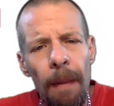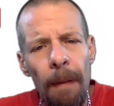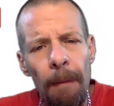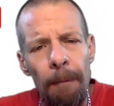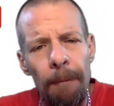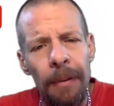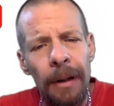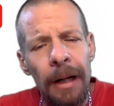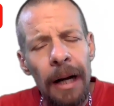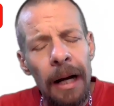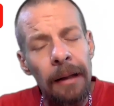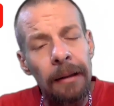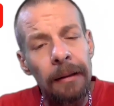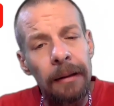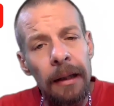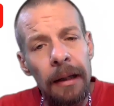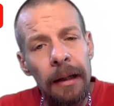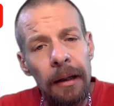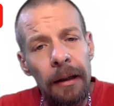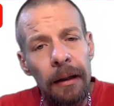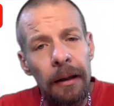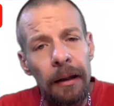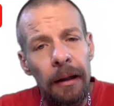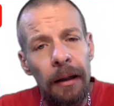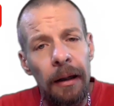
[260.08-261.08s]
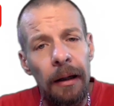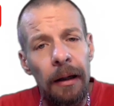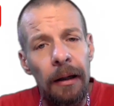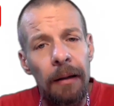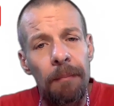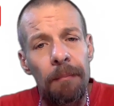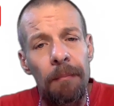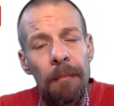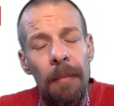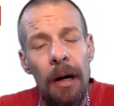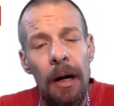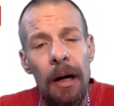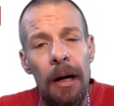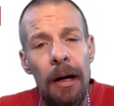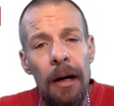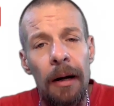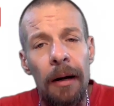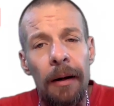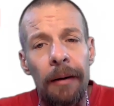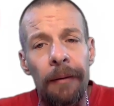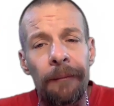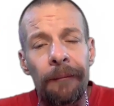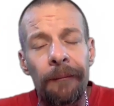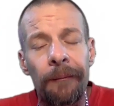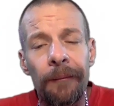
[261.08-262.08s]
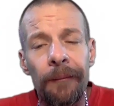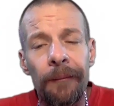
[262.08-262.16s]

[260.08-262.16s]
But I think in my